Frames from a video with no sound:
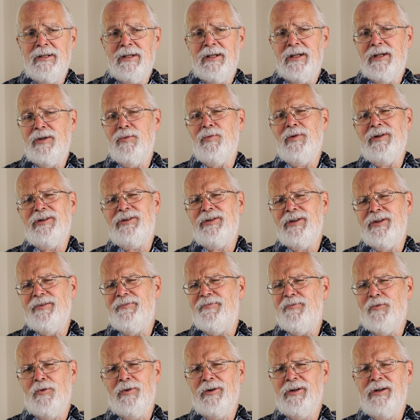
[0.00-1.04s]
He went to the
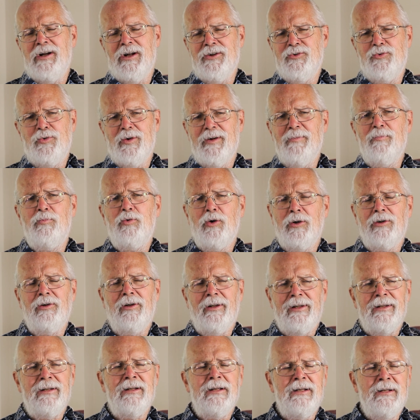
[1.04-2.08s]
foreign country of
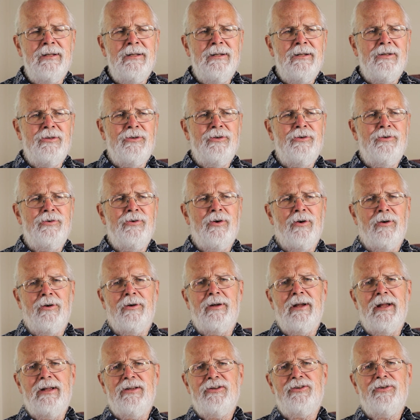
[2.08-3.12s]
Brooklyn, New
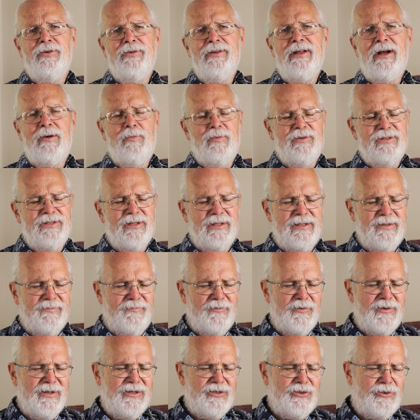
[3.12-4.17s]
York, and so that was a
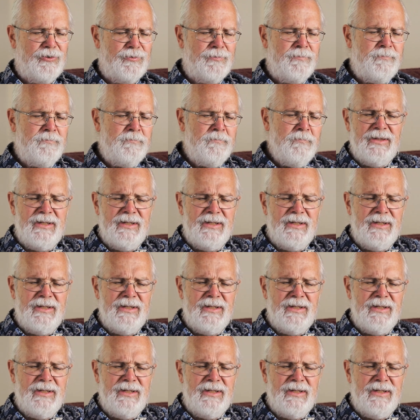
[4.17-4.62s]
different issue.